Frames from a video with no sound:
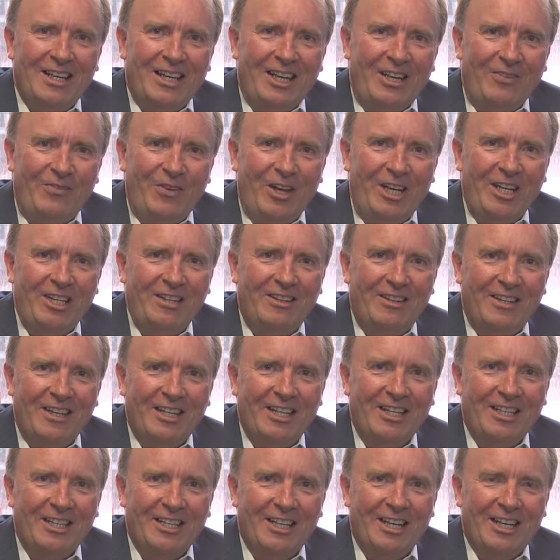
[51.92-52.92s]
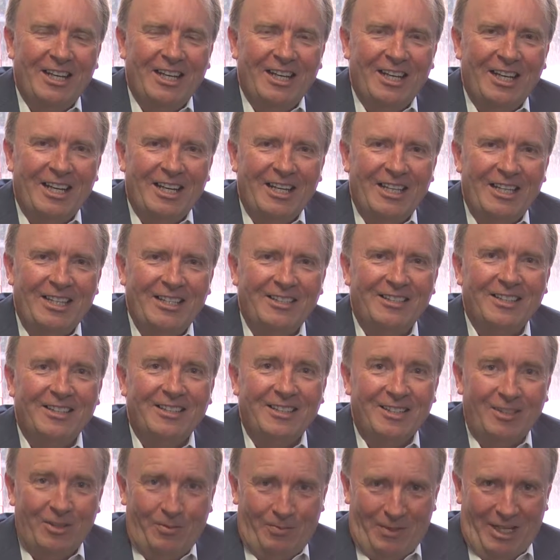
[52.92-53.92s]
if anything, he's a
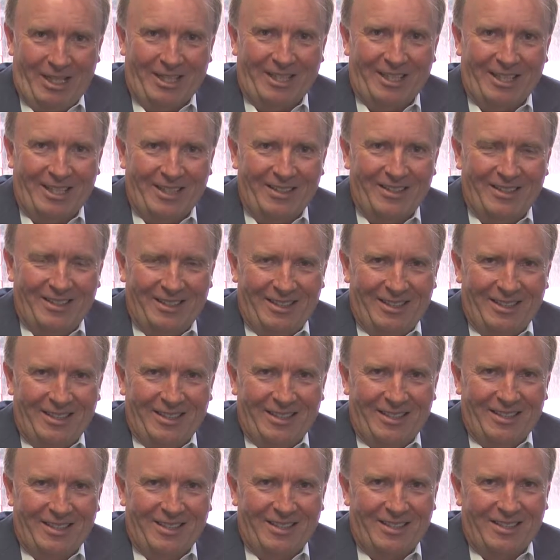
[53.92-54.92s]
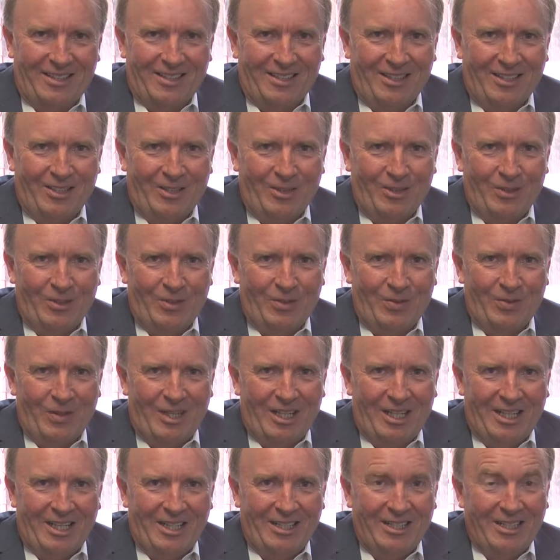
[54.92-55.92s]
deal maker.
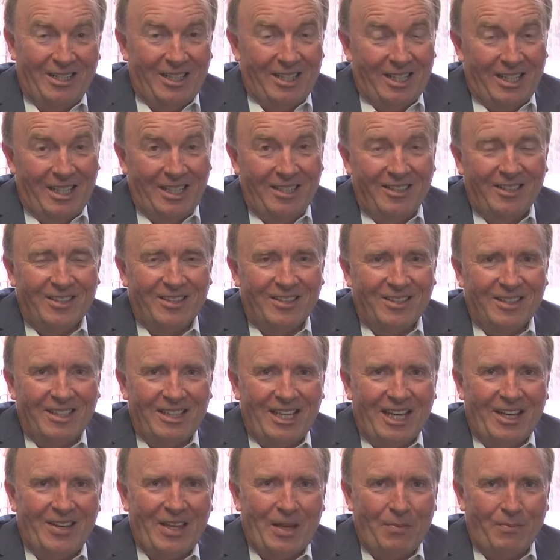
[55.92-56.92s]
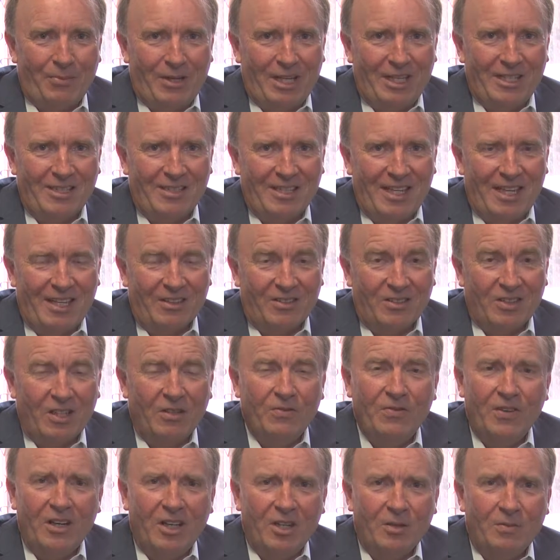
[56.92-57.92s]
So let's just see how that plays out.
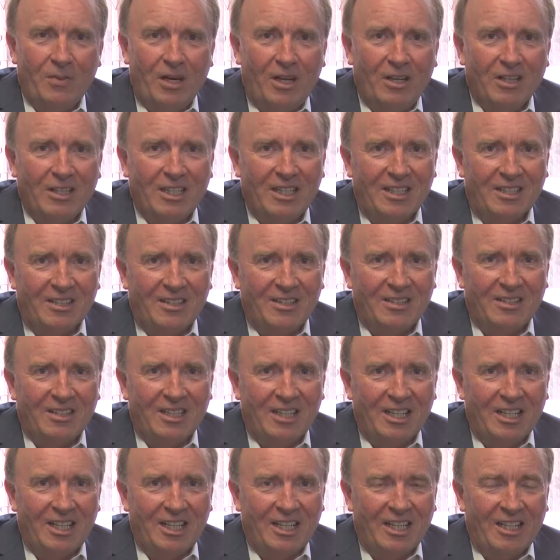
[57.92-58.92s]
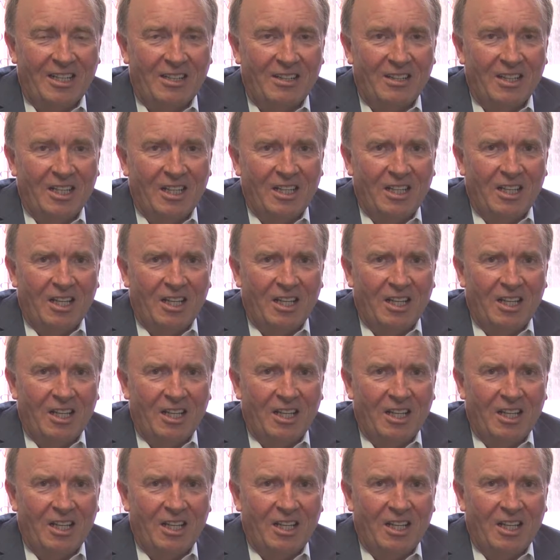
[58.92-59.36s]
So far, the markets rallied.